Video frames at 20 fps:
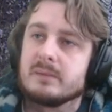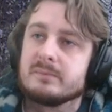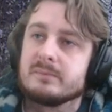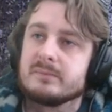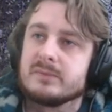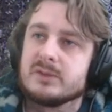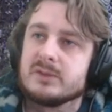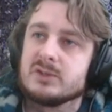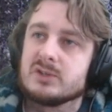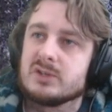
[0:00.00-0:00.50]

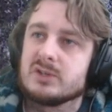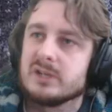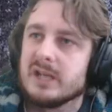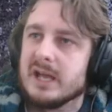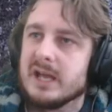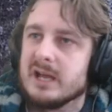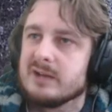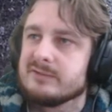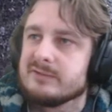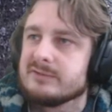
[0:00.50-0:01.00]
You can
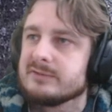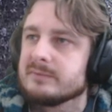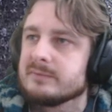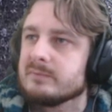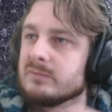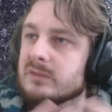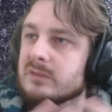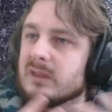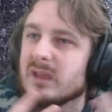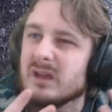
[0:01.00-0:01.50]
have
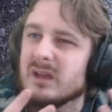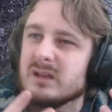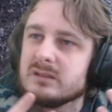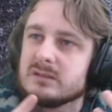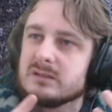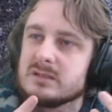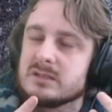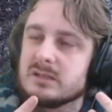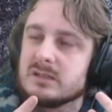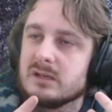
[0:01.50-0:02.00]

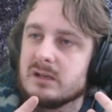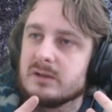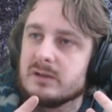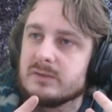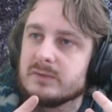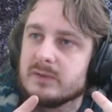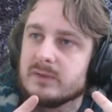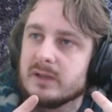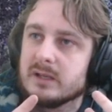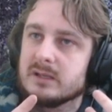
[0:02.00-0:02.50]
other
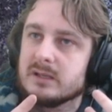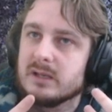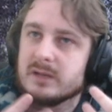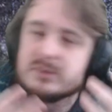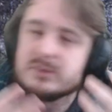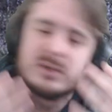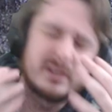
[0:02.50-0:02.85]
stuff, like I'm trying to